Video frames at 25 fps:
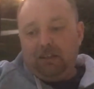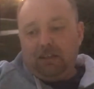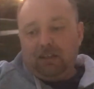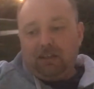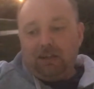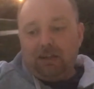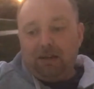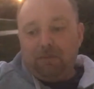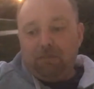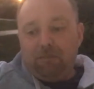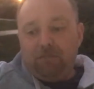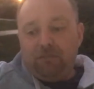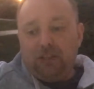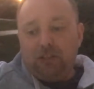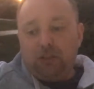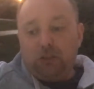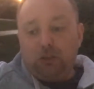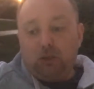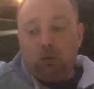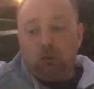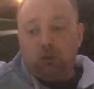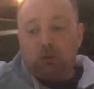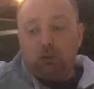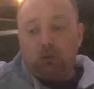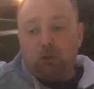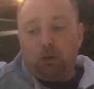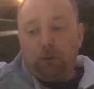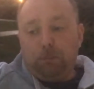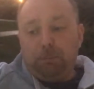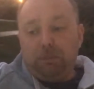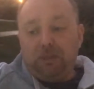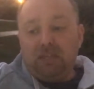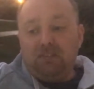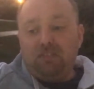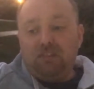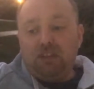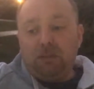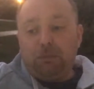The Ghost War
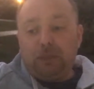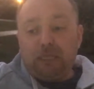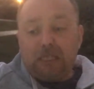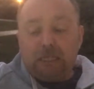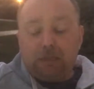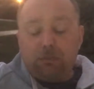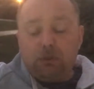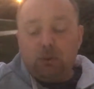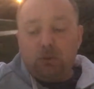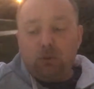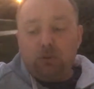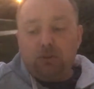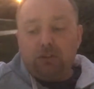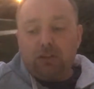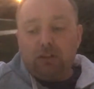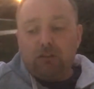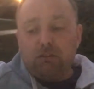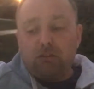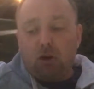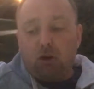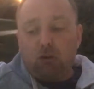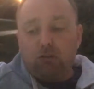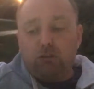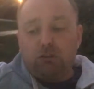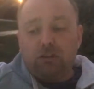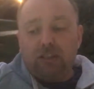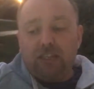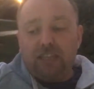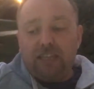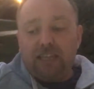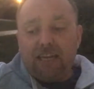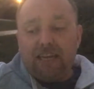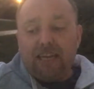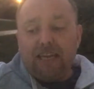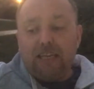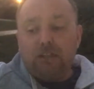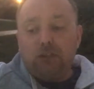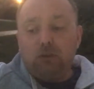PvP mode is also going to
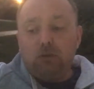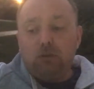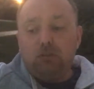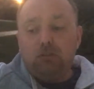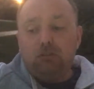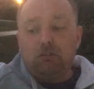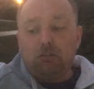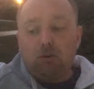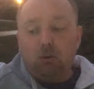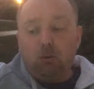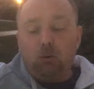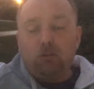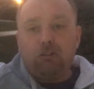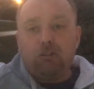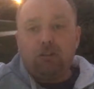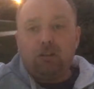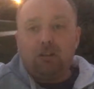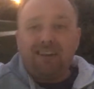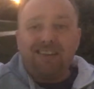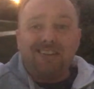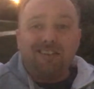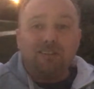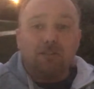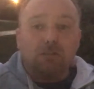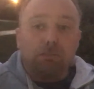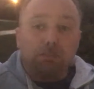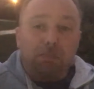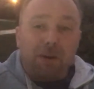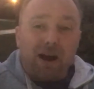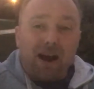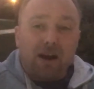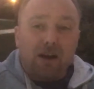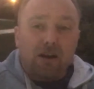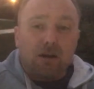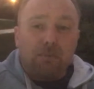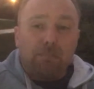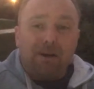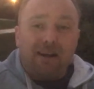get a new soldier
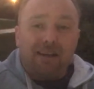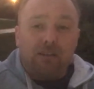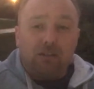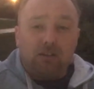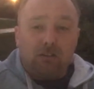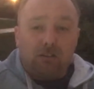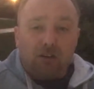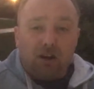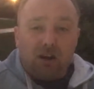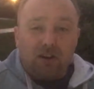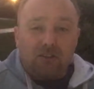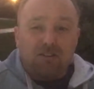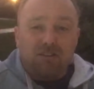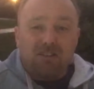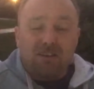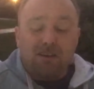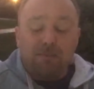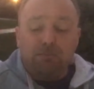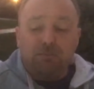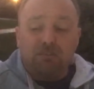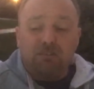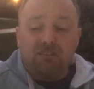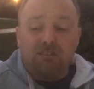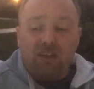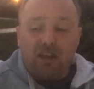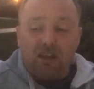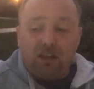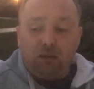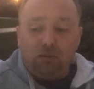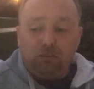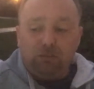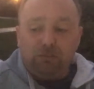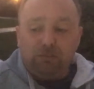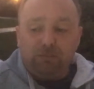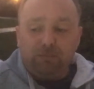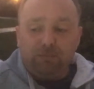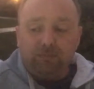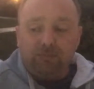inspired by Dutch
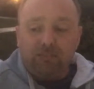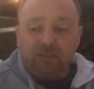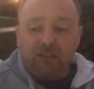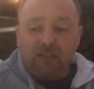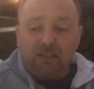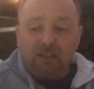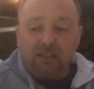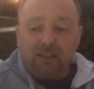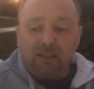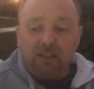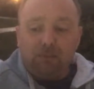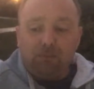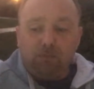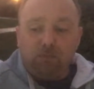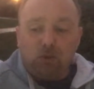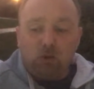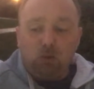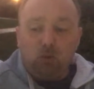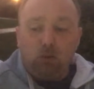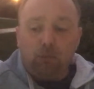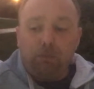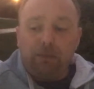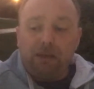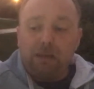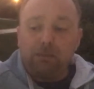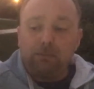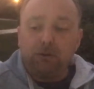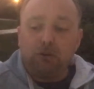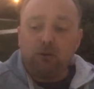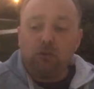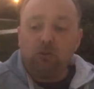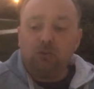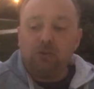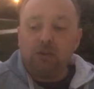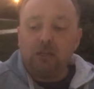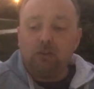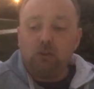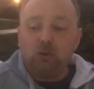himself, who'll be
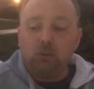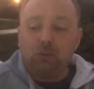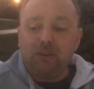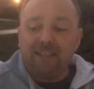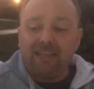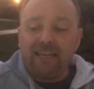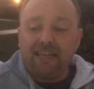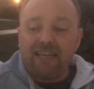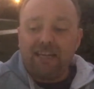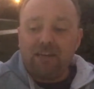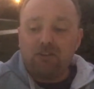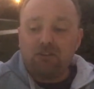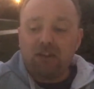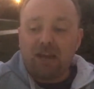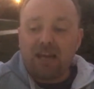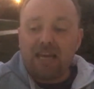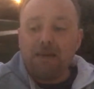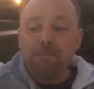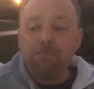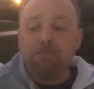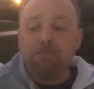able to engage a